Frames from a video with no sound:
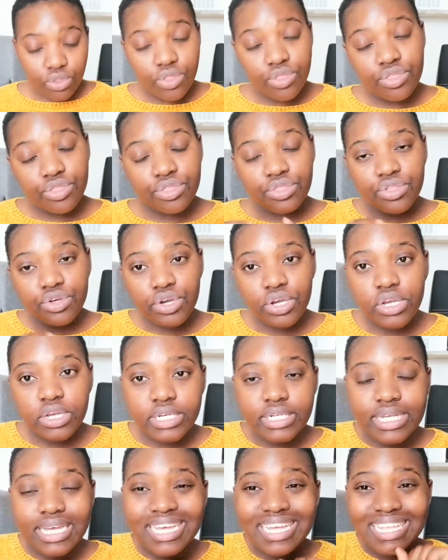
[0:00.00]
the
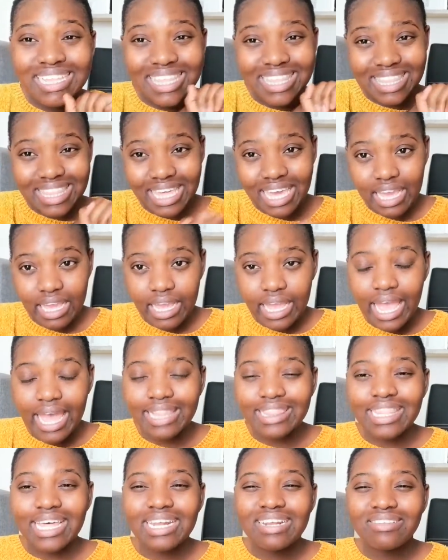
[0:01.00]
third thing,
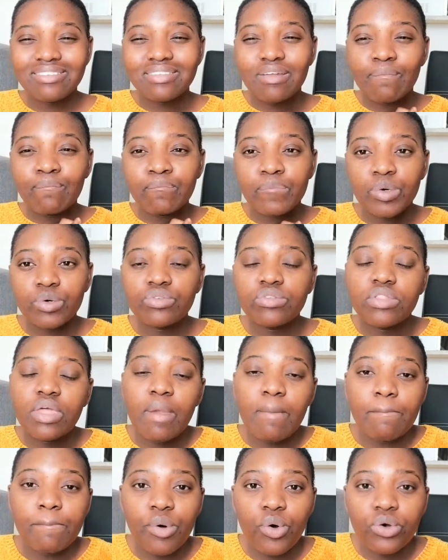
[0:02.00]
and that is the most
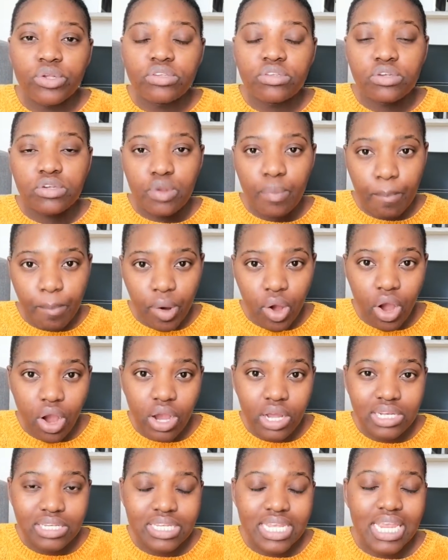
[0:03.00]
important
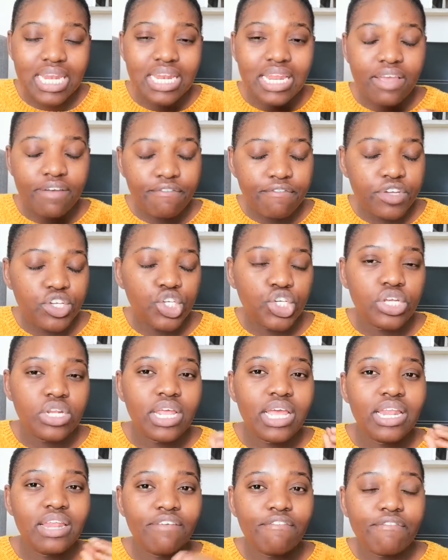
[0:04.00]
part in efficient
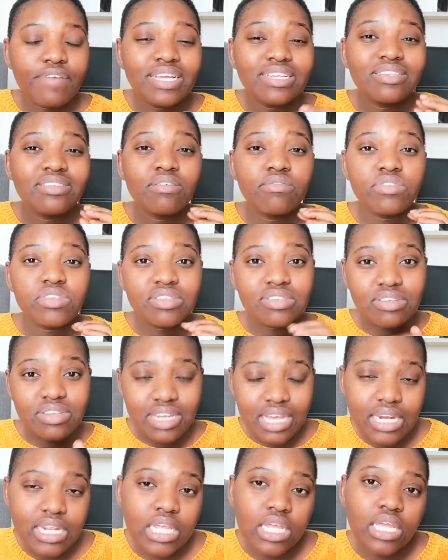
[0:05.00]
and effective
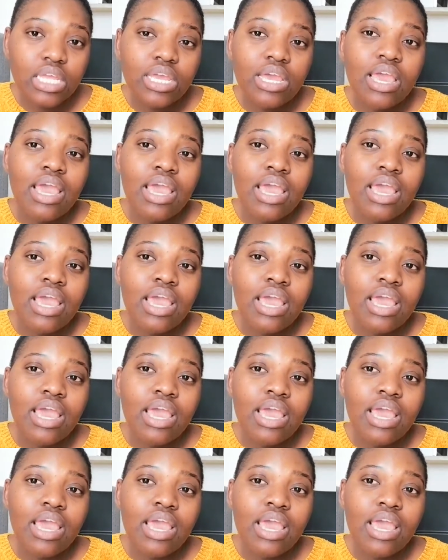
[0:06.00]
studying,